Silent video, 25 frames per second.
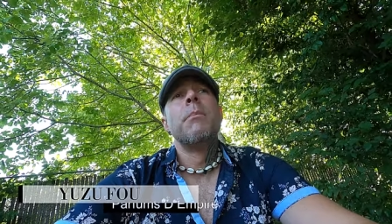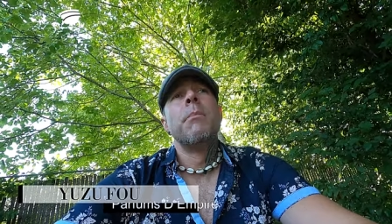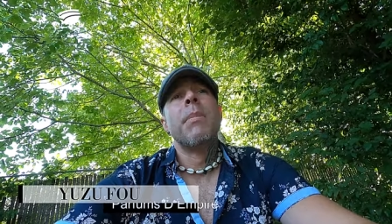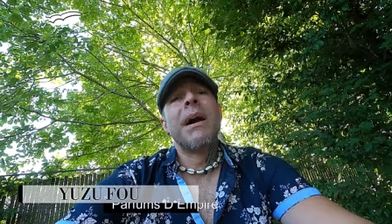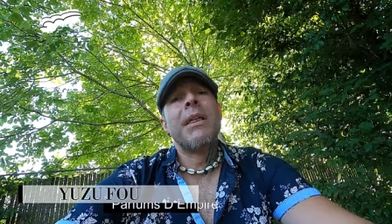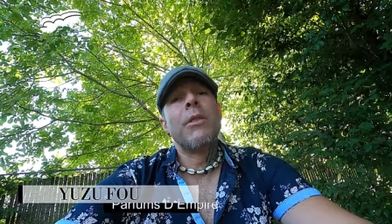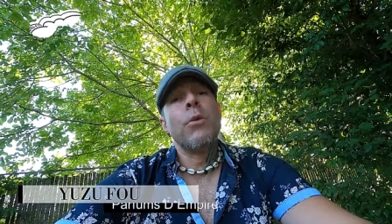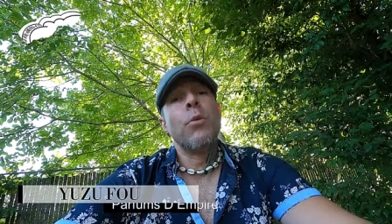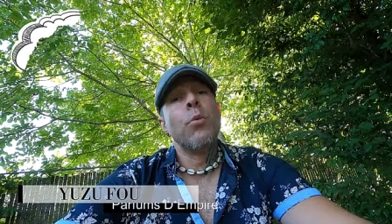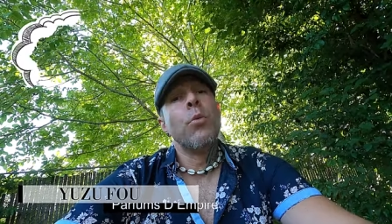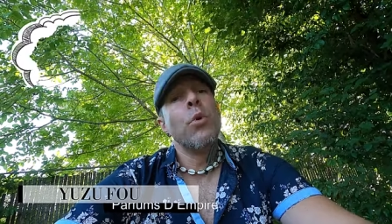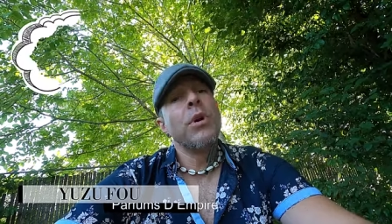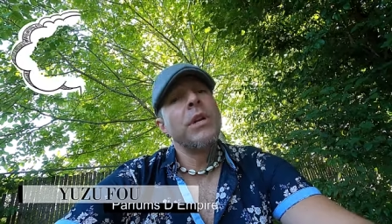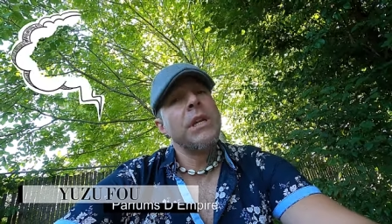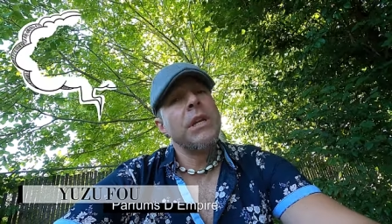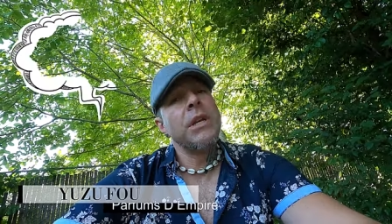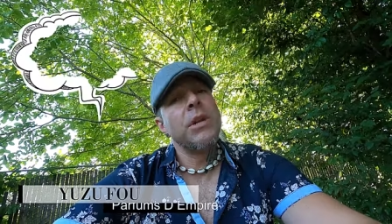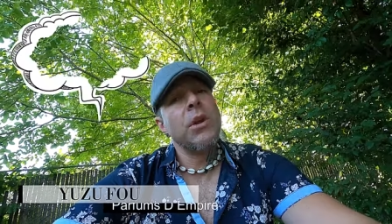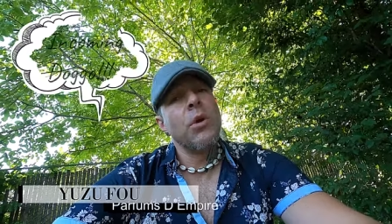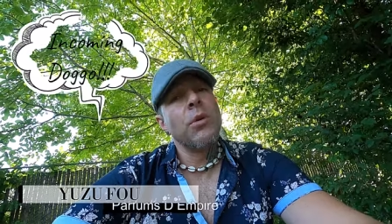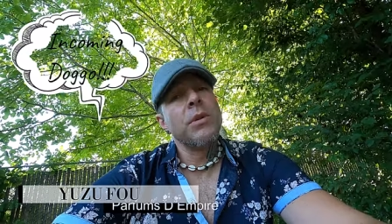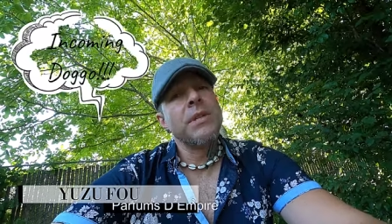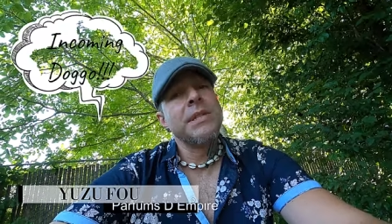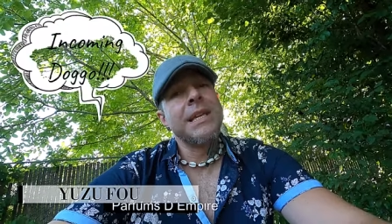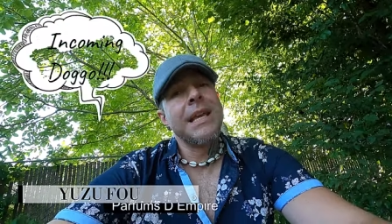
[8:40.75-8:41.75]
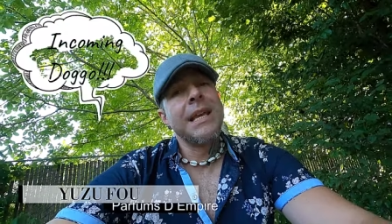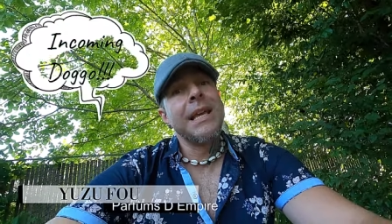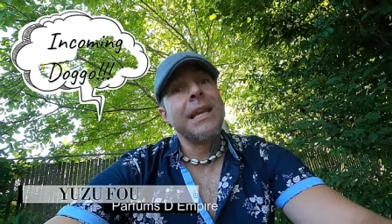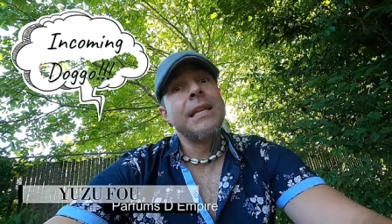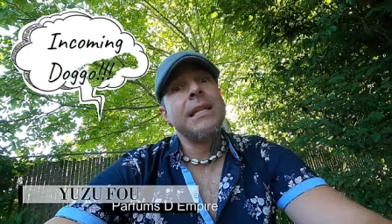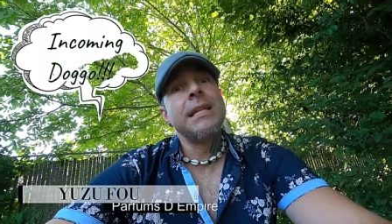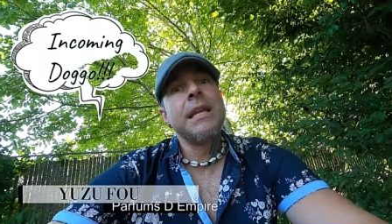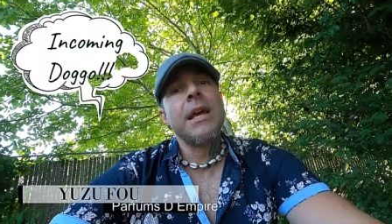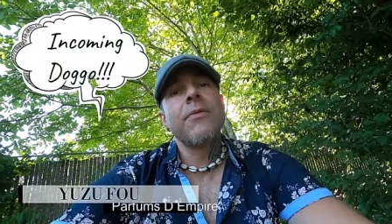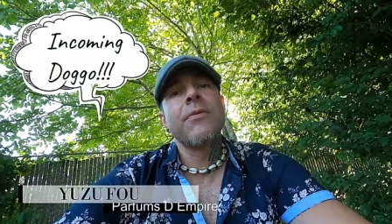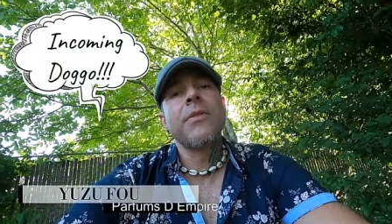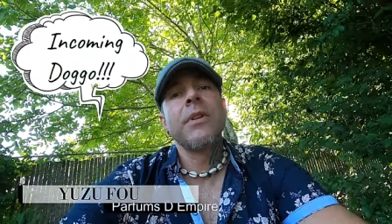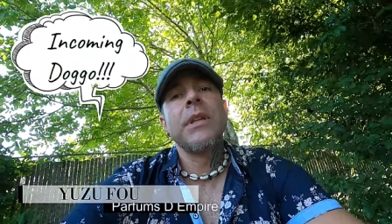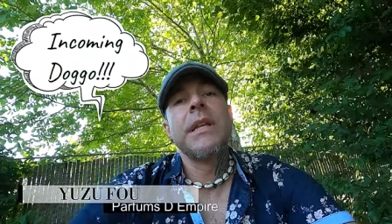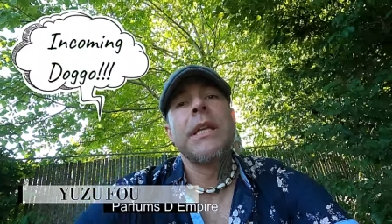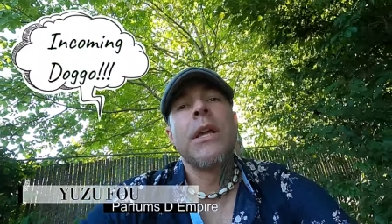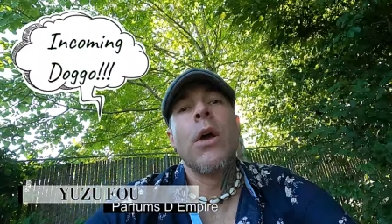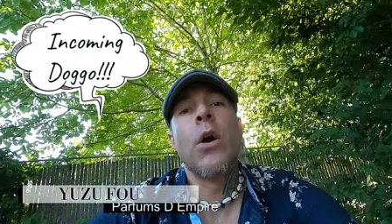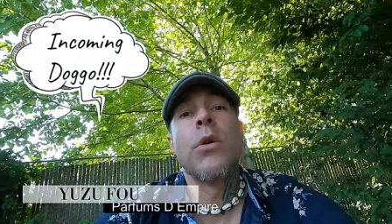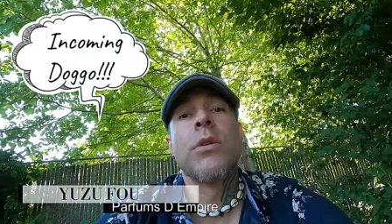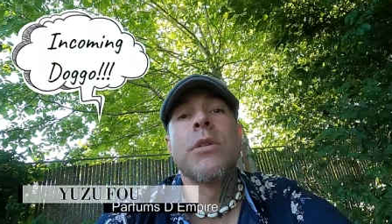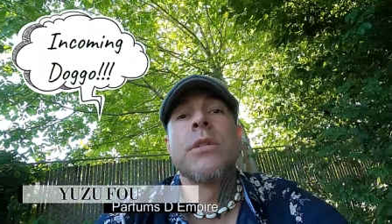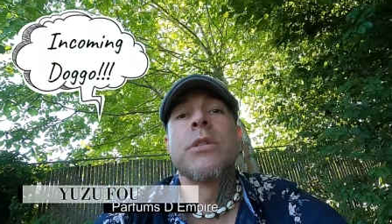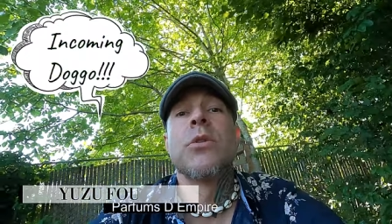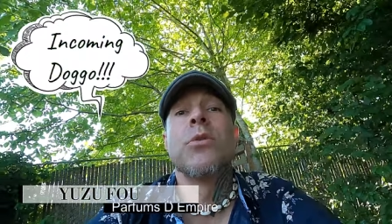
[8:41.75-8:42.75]
by the woody notes and definitely
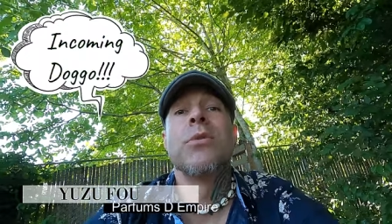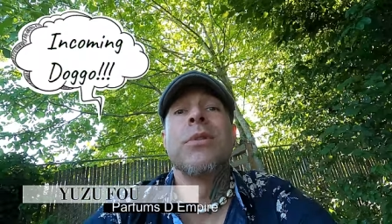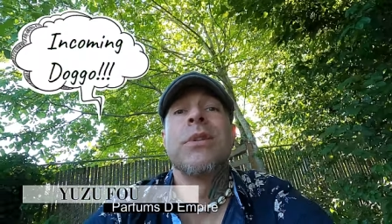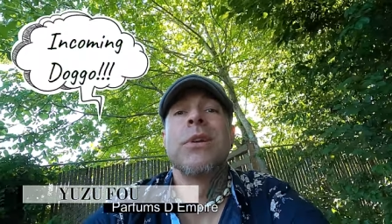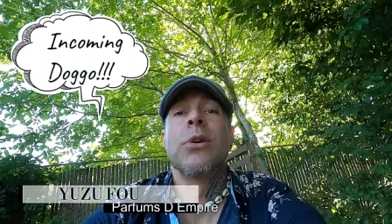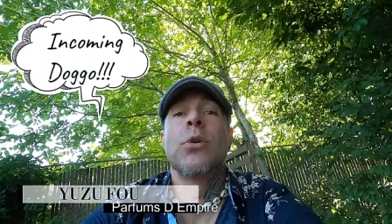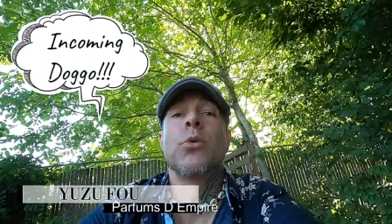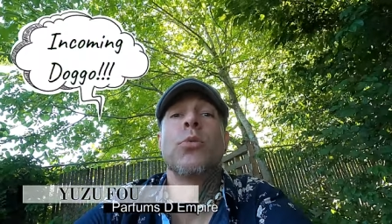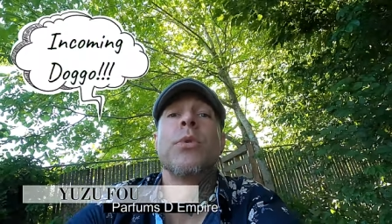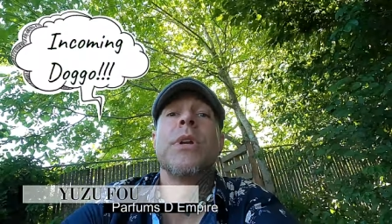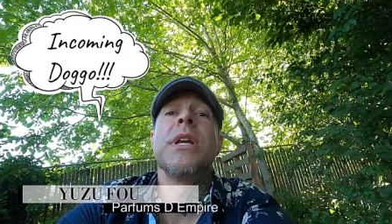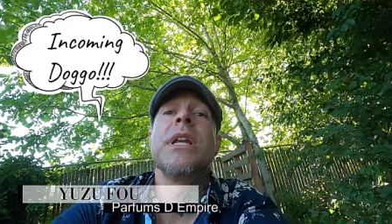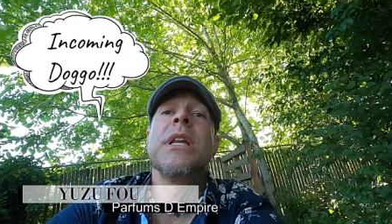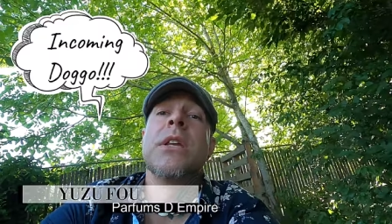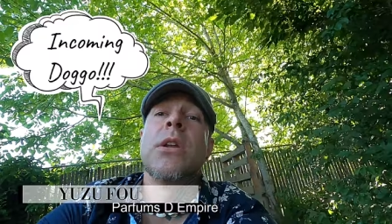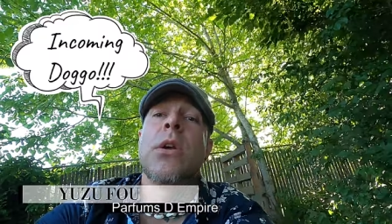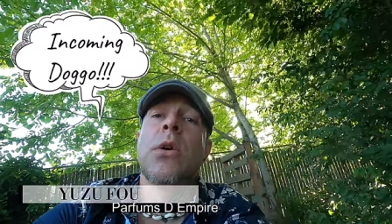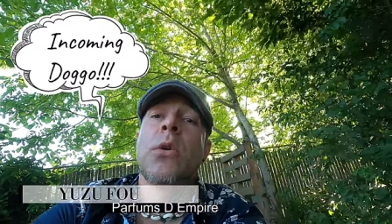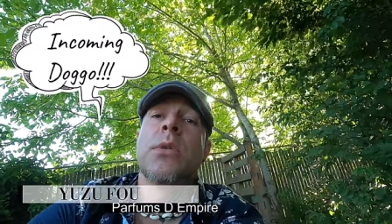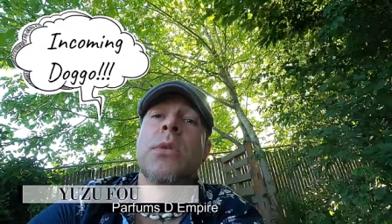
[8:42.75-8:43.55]
also the green